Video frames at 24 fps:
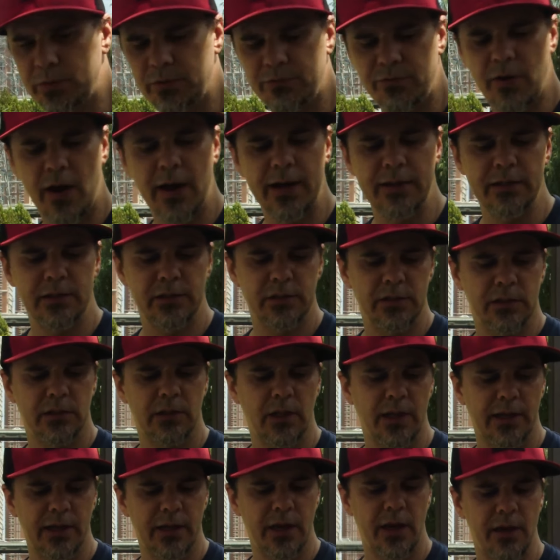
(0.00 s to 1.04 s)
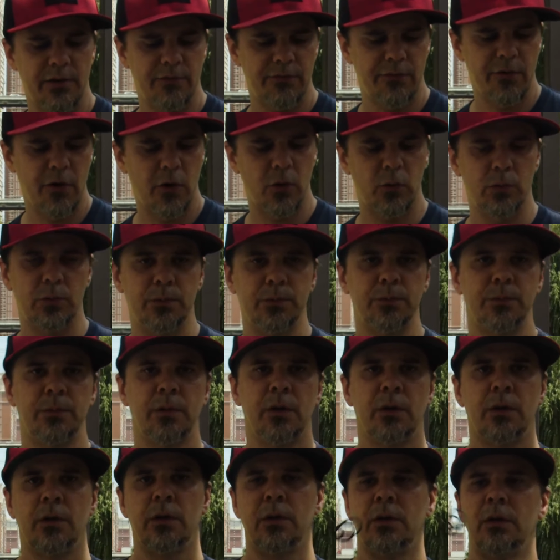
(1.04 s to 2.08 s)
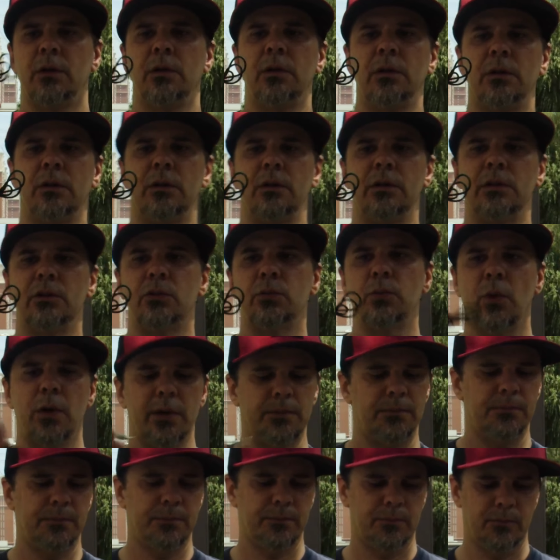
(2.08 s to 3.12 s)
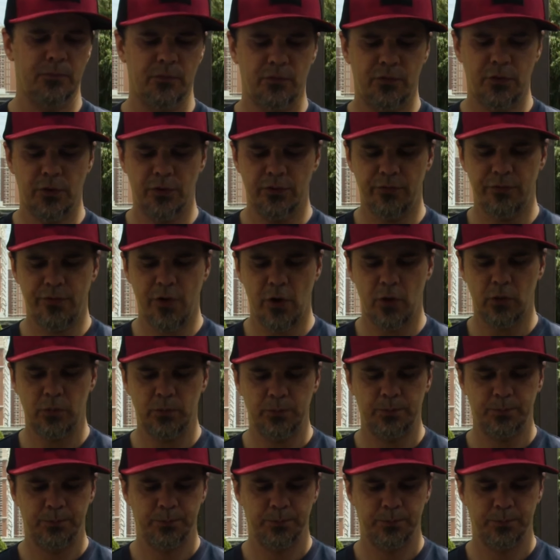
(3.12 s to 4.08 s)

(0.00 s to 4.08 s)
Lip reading: device like a phone. This one for a phone.